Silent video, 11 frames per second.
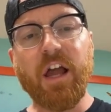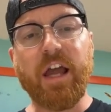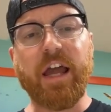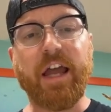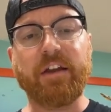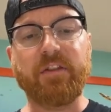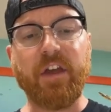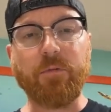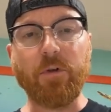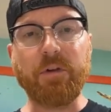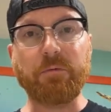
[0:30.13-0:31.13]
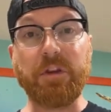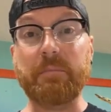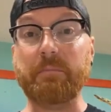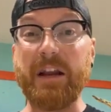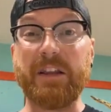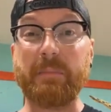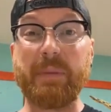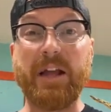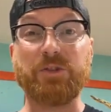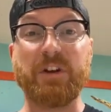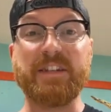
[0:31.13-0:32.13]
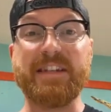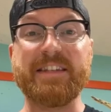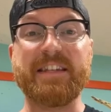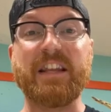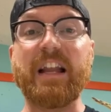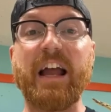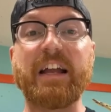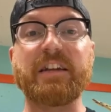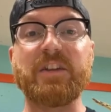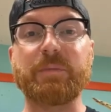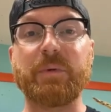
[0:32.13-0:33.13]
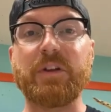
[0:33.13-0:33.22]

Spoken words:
And they've only really been in the pet trade since the 90s,